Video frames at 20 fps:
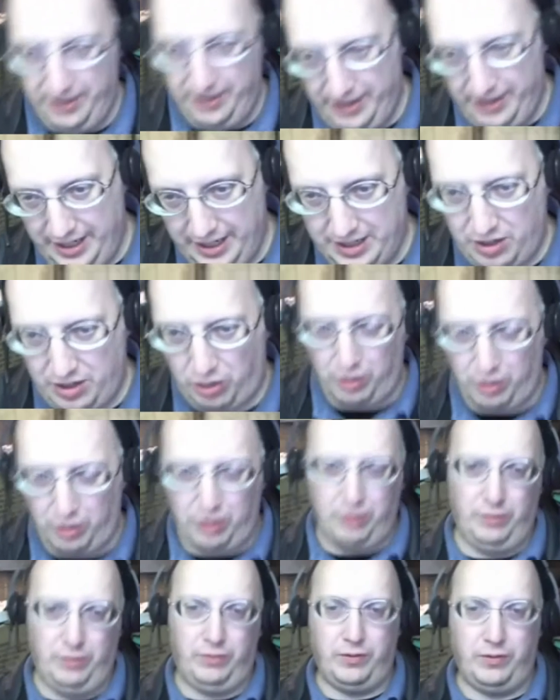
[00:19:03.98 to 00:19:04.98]
He's
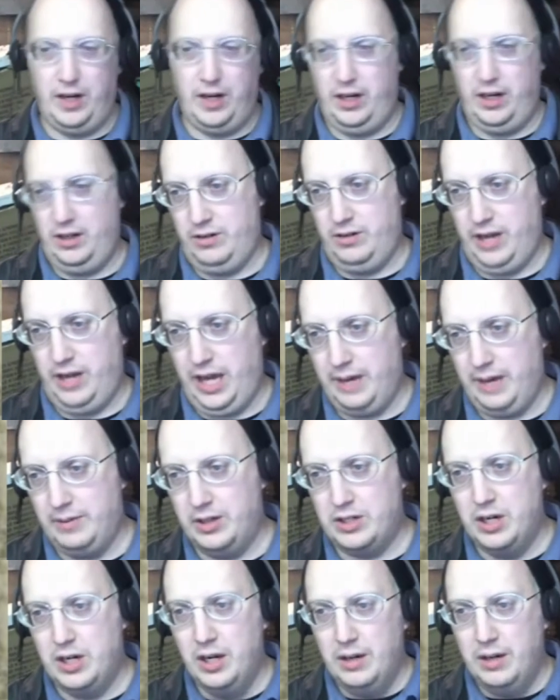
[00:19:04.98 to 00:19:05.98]
thrown free, no
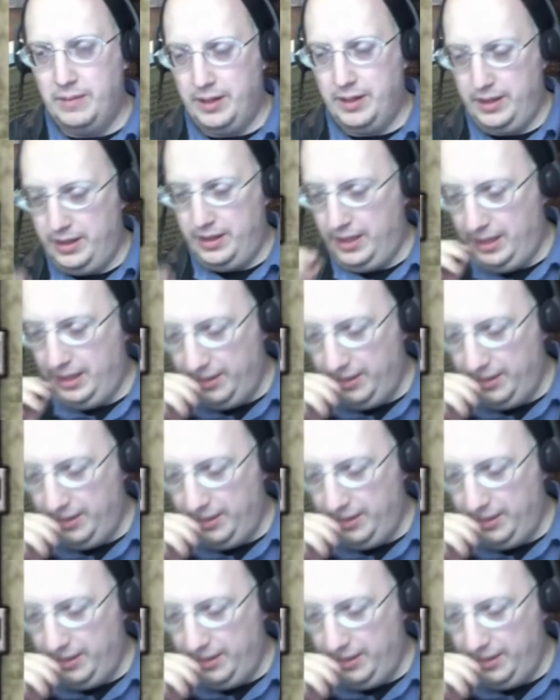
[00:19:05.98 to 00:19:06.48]
damage, but the